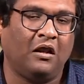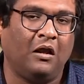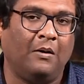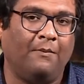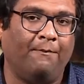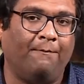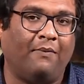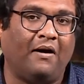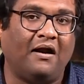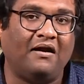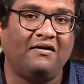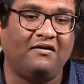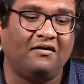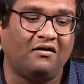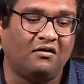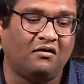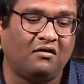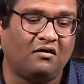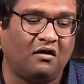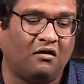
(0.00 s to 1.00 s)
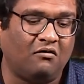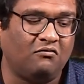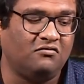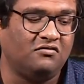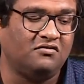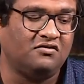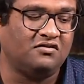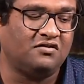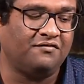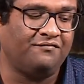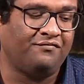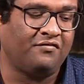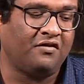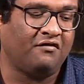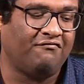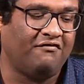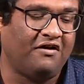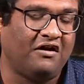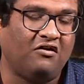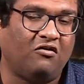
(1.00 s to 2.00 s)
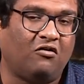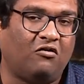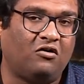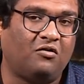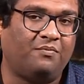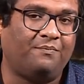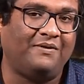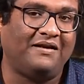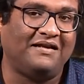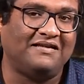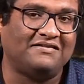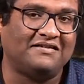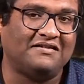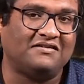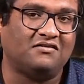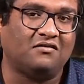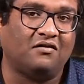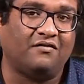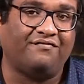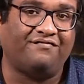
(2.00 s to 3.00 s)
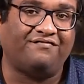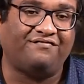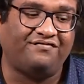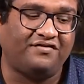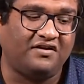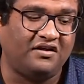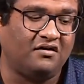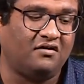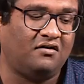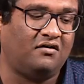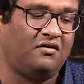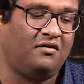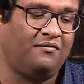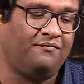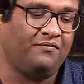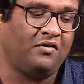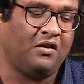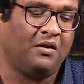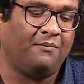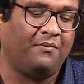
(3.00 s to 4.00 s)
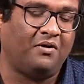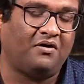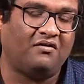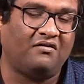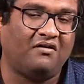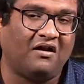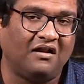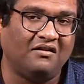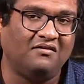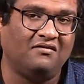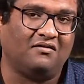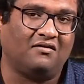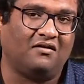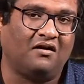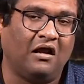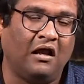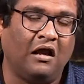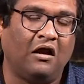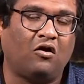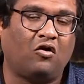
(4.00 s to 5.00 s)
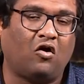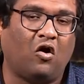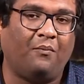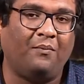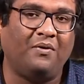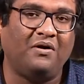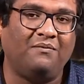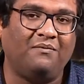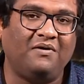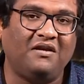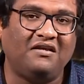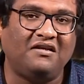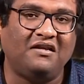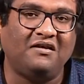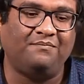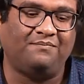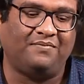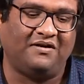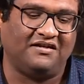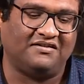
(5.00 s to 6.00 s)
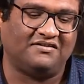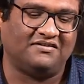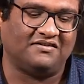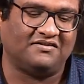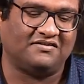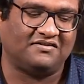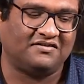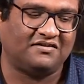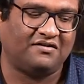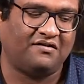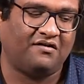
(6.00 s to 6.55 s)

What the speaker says: Burial grounds were not places of fear, but rather common meeting places.